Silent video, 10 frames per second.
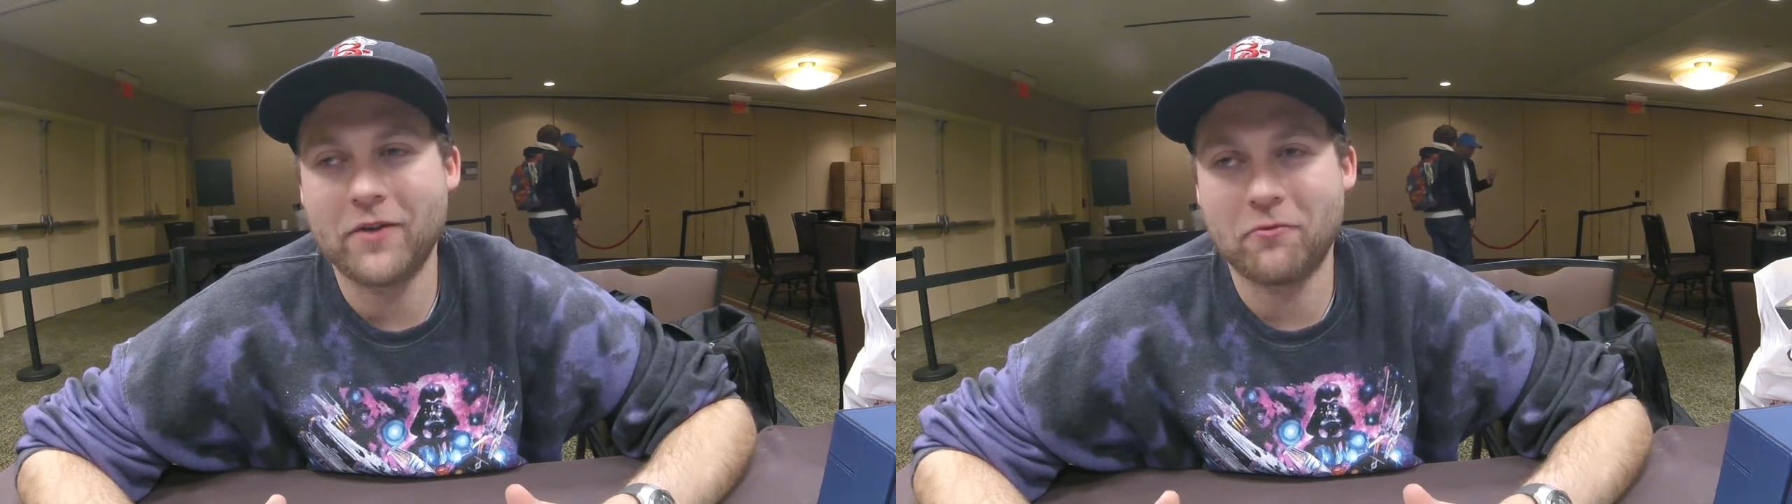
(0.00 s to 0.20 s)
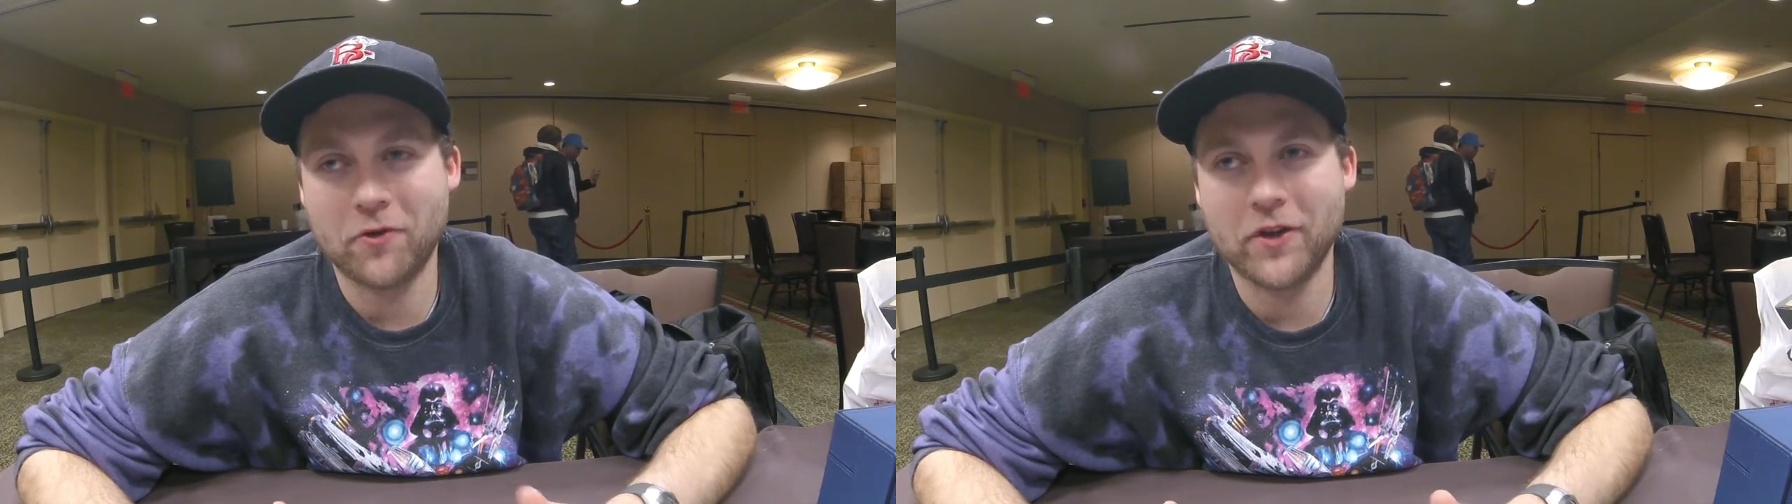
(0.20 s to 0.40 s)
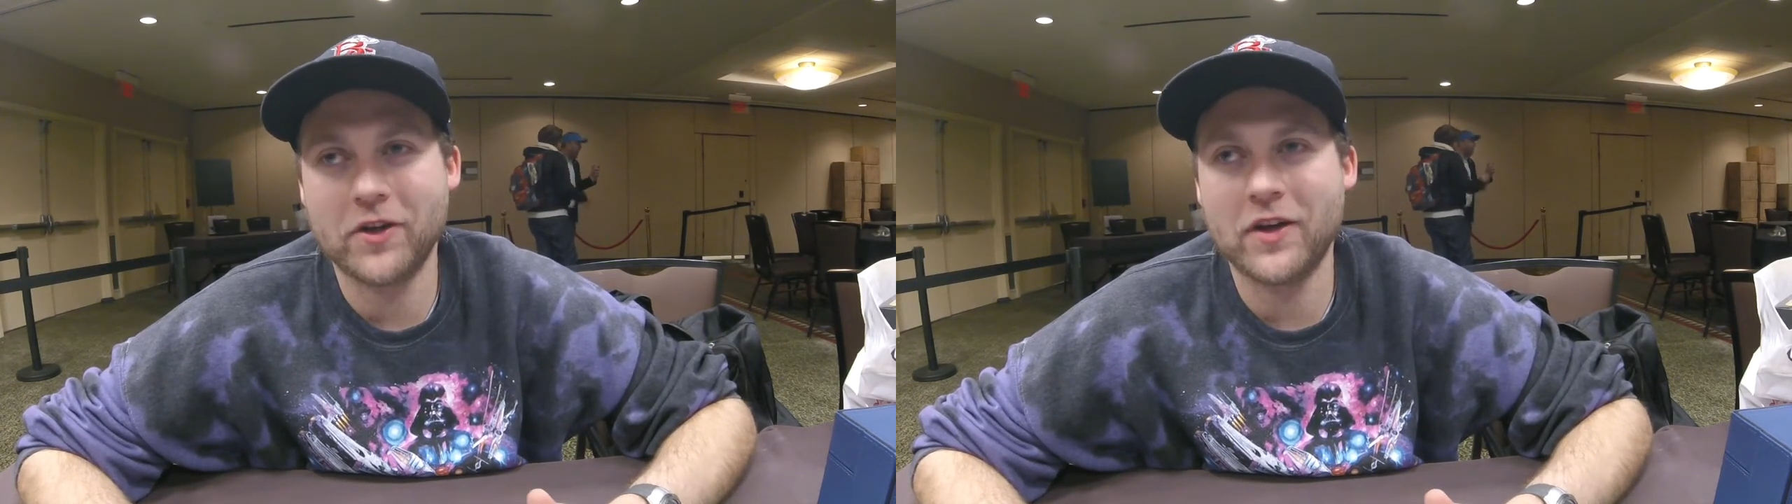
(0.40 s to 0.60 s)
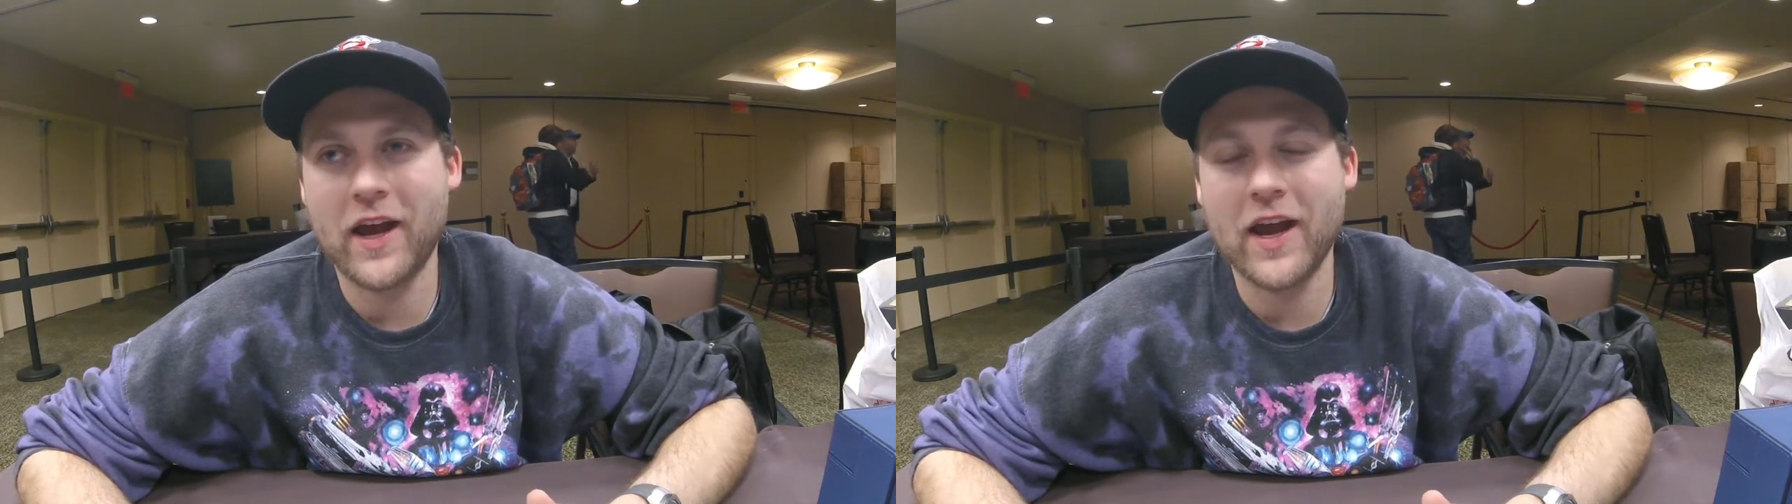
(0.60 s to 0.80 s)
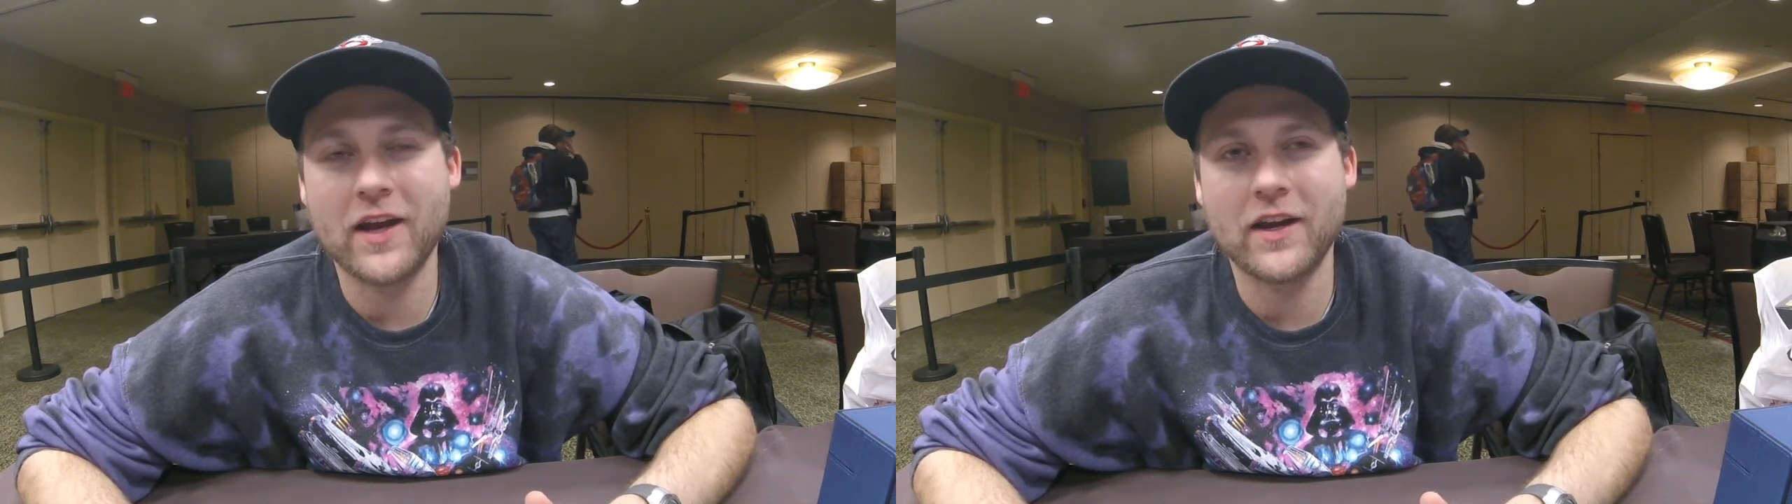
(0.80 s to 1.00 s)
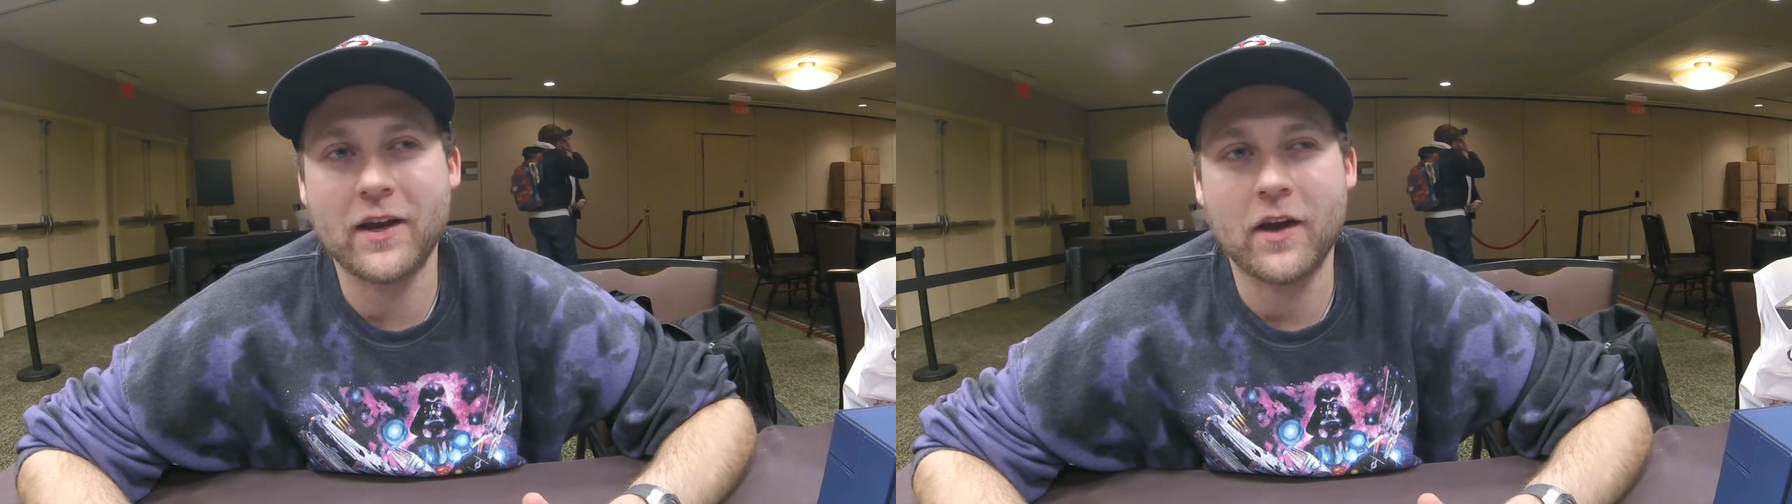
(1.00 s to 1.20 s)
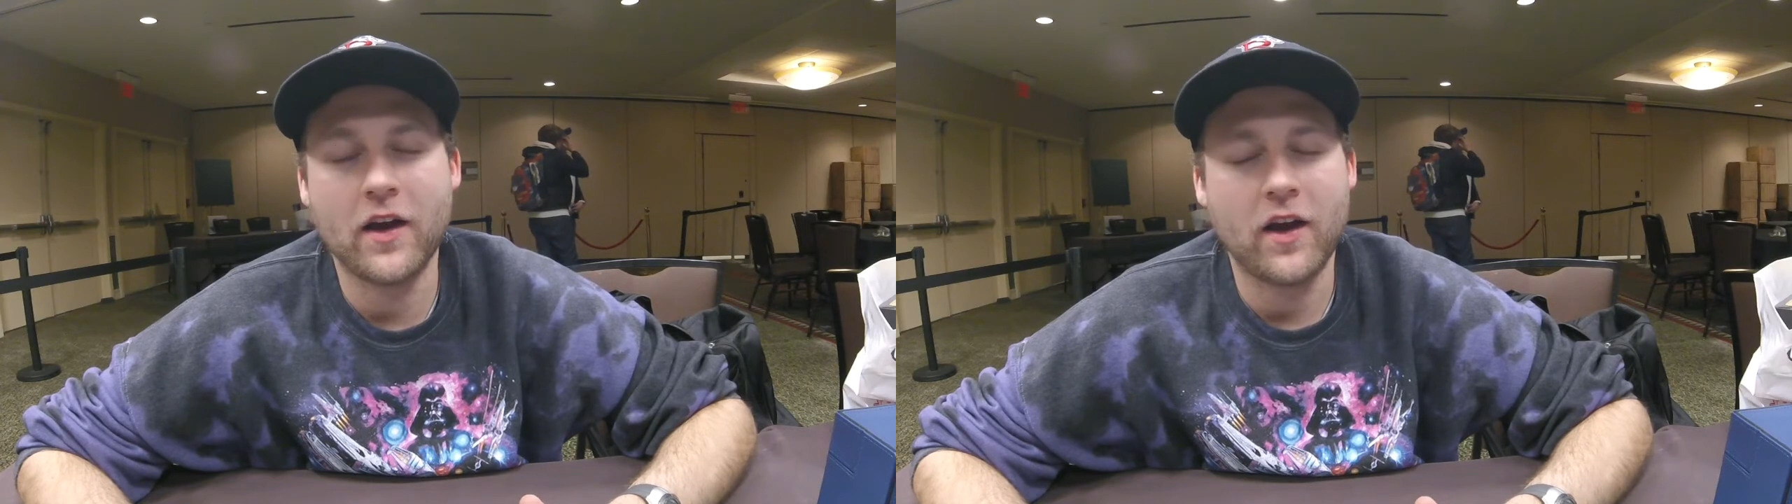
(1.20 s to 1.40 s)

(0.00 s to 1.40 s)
a really good hand, and